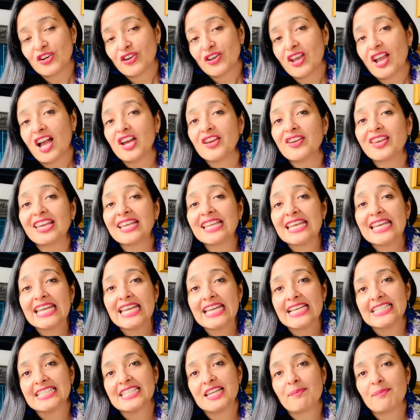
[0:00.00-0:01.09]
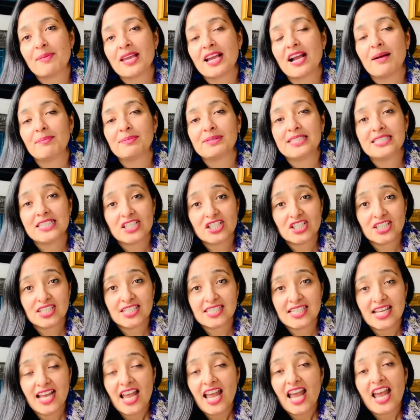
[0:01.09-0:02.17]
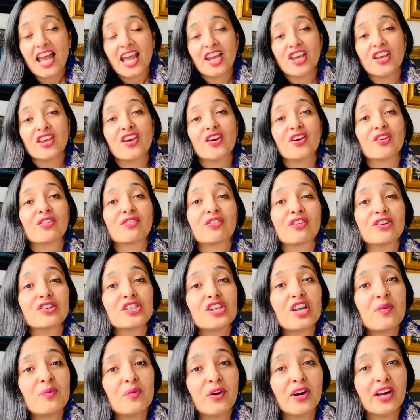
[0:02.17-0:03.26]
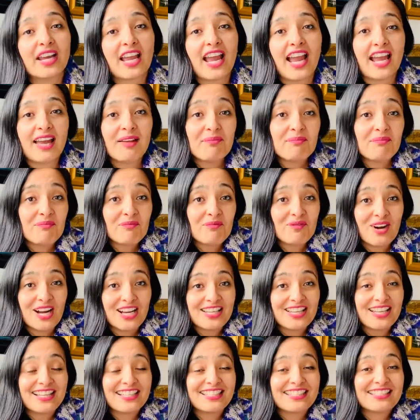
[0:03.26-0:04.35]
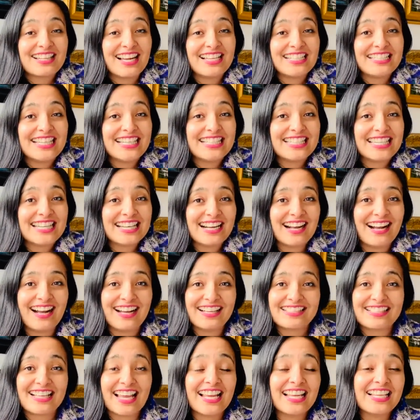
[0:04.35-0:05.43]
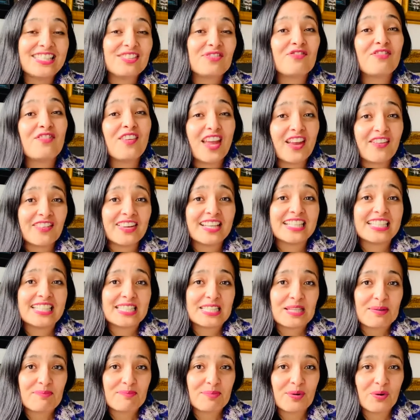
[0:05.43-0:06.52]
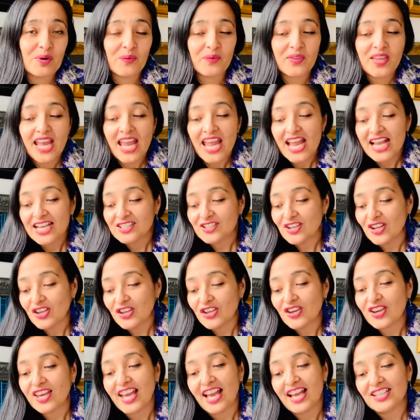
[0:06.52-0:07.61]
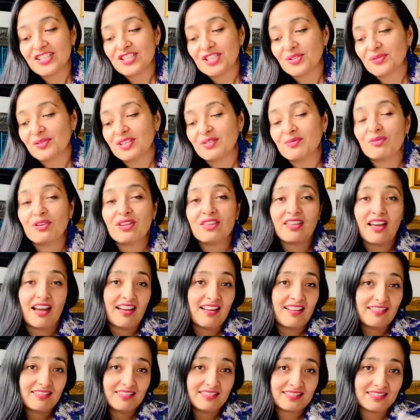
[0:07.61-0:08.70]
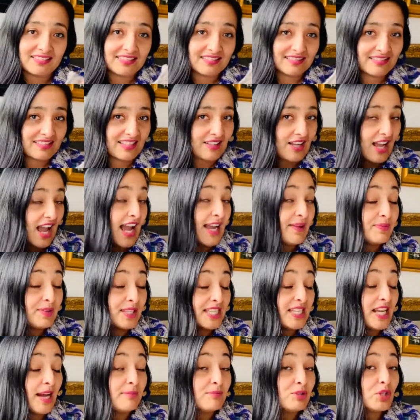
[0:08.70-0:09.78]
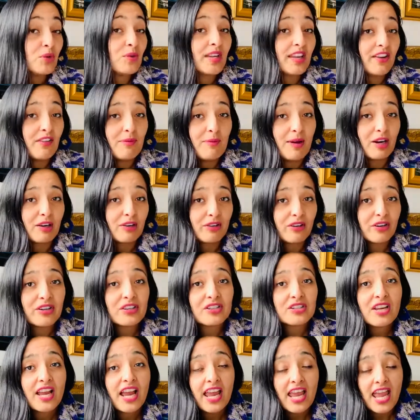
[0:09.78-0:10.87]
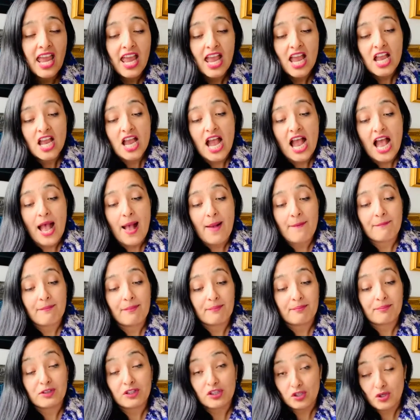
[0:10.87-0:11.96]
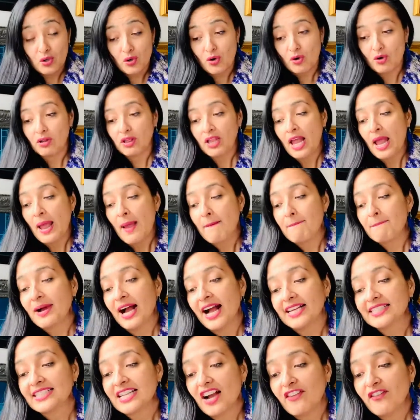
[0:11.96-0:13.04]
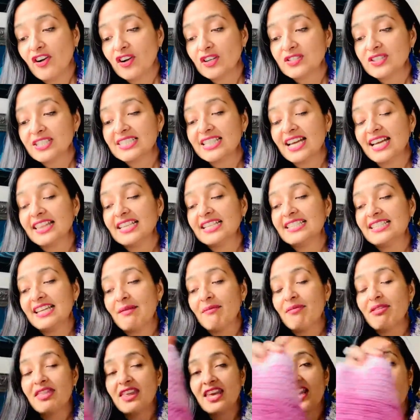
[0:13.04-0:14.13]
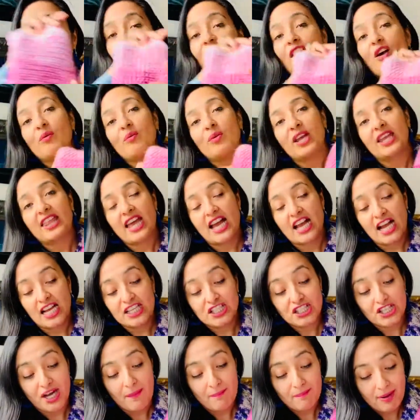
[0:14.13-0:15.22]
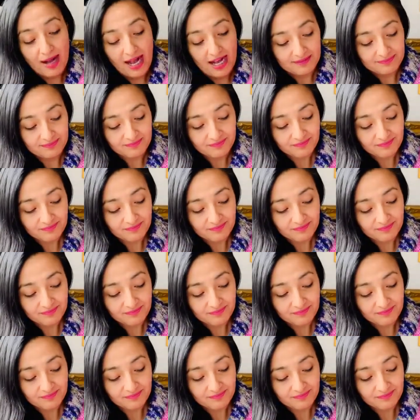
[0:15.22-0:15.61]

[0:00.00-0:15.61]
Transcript: you how you can easily pick up stitches in your crochet work and why and start knitting guys it's very simple so you can do it with a I did, I'm doing it with my crochet um, shawl but I've also done the same thing with a jumper